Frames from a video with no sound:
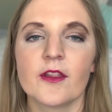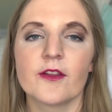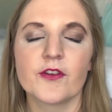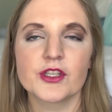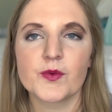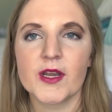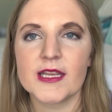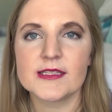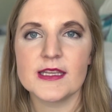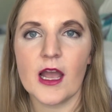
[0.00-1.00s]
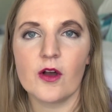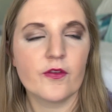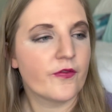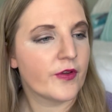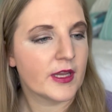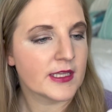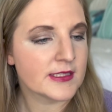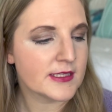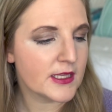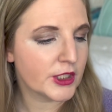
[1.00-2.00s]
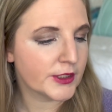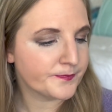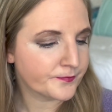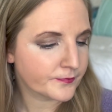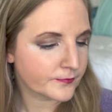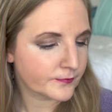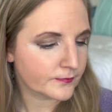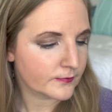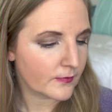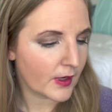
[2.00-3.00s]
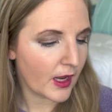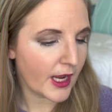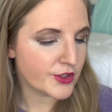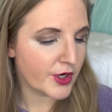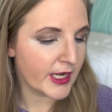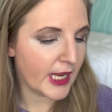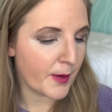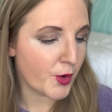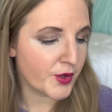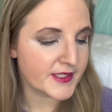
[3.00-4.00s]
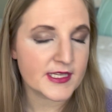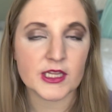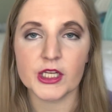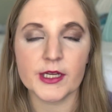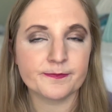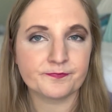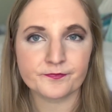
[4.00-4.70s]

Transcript: The first one is the e.l.f. Concealer, Hydrating Camo Concealer.